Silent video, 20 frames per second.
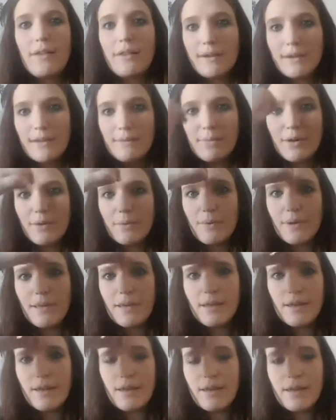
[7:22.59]
and he put
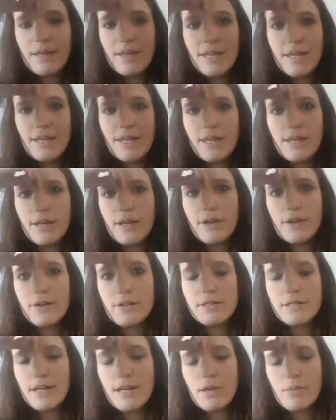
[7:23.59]
one here
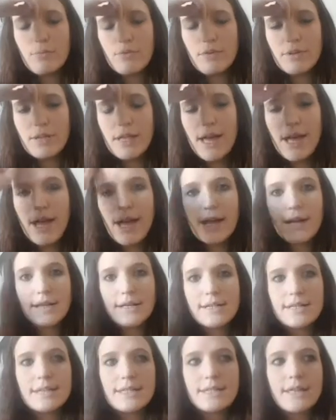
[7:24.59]
to help
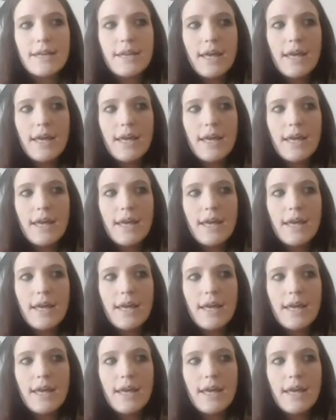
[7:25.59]
relax.